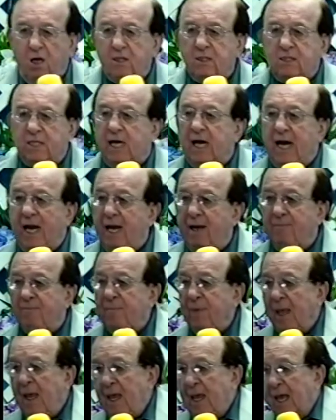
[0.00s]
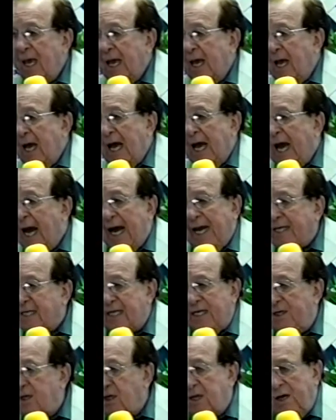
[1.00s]
But for a long time,
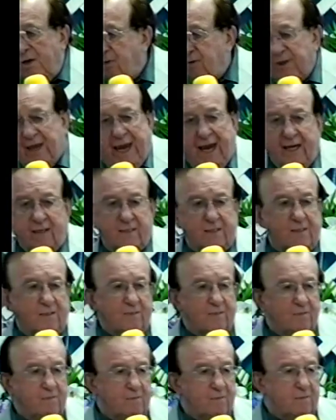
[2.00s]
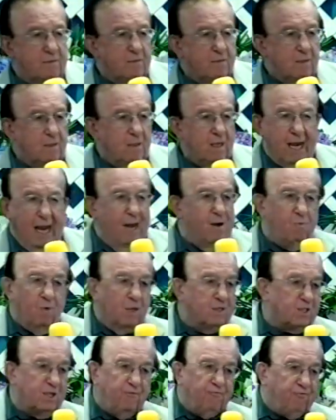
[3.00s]
I didn't know that.
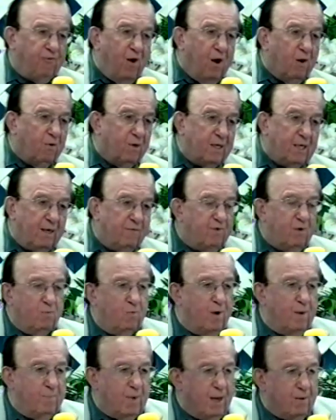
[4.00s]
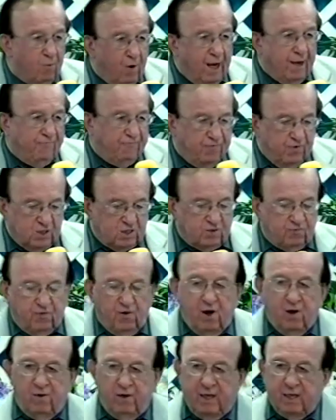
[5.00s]
I wasn't for it, even when
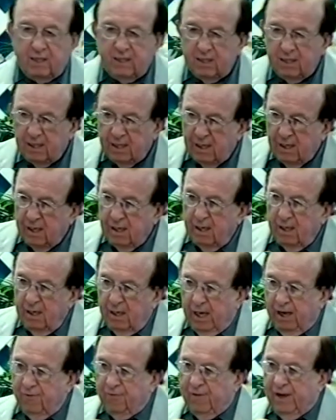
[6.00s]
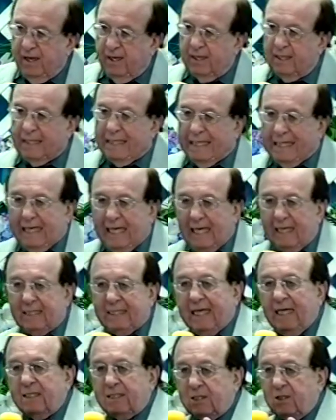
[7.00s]
my wife was for it.
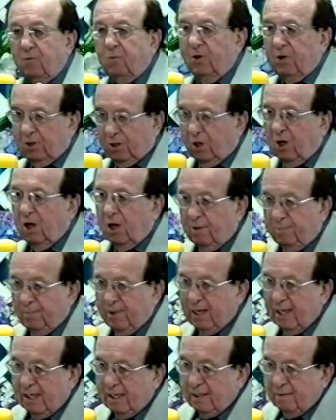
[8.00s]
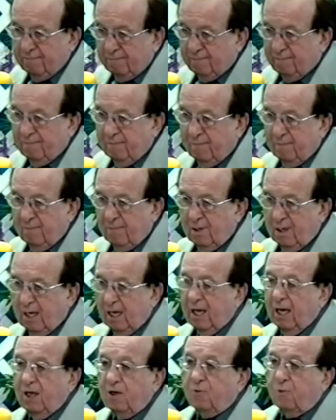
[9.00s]
And then God got to work on
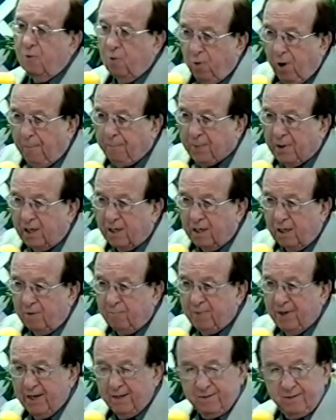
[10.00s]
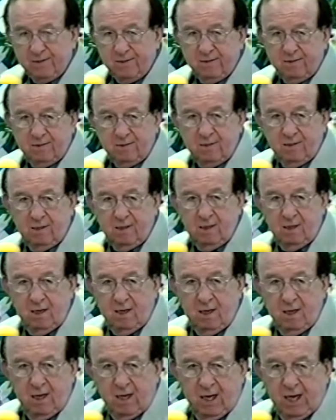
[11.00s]
me, and I grew up a little bit.